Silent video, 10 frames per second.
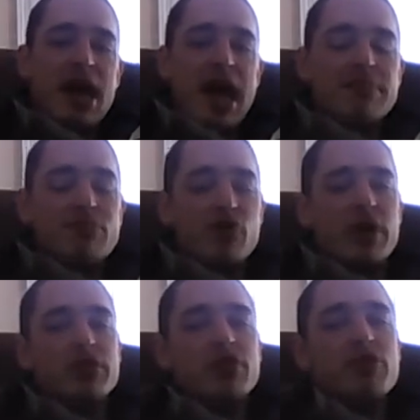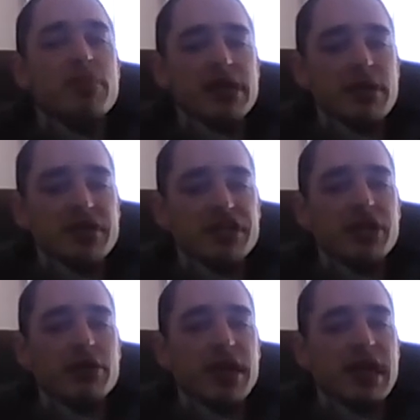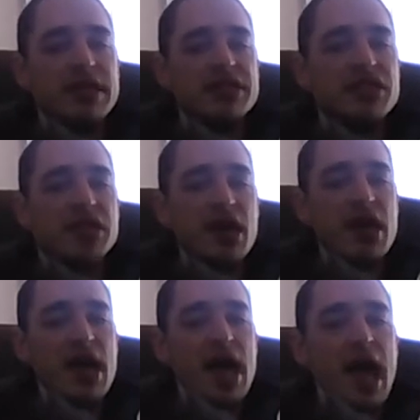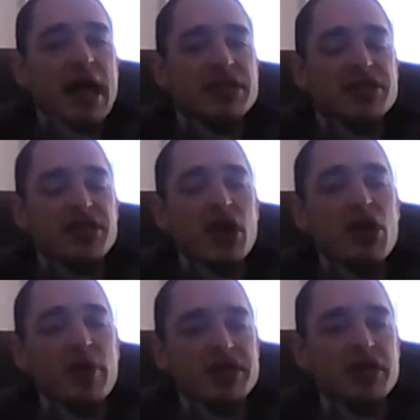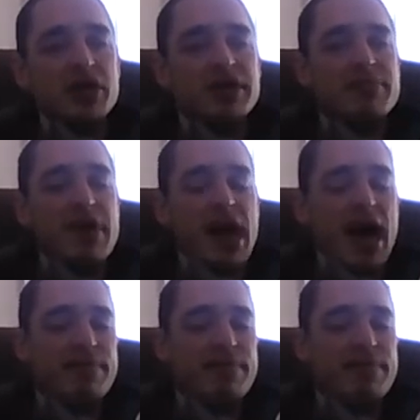and more aluminum and silicates. And so it's good to,